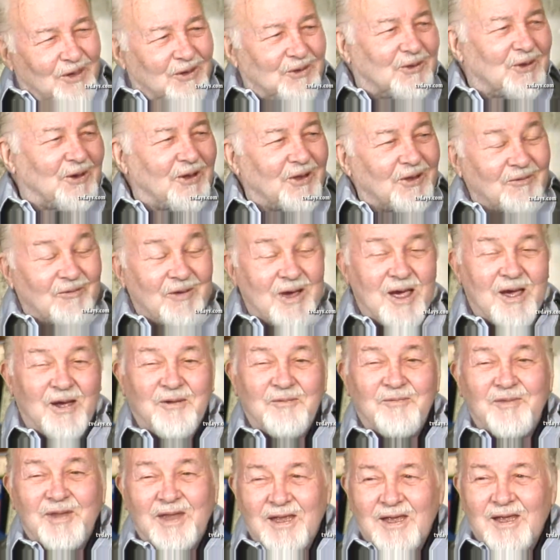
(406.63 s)
looked all
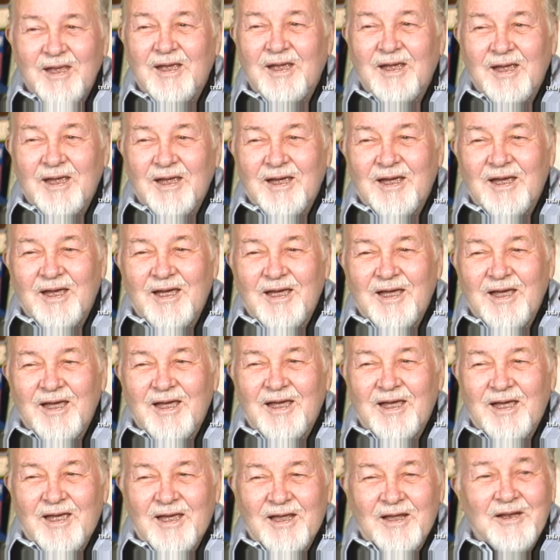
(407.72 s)
around,
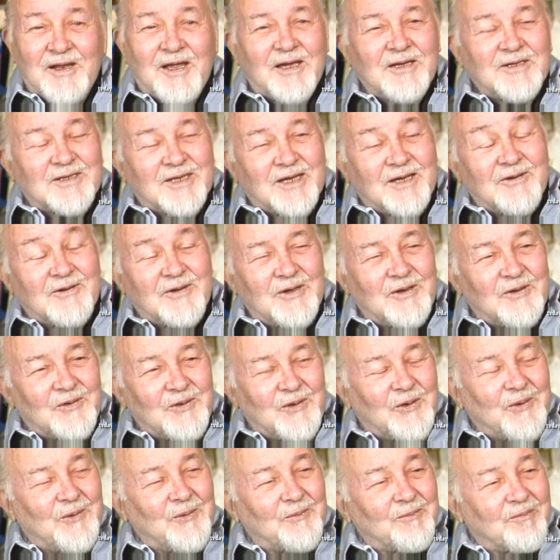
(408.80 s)
and I said, you
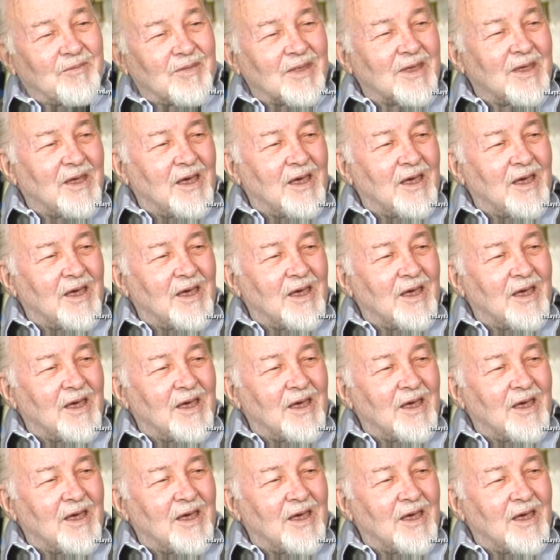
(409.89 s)
know,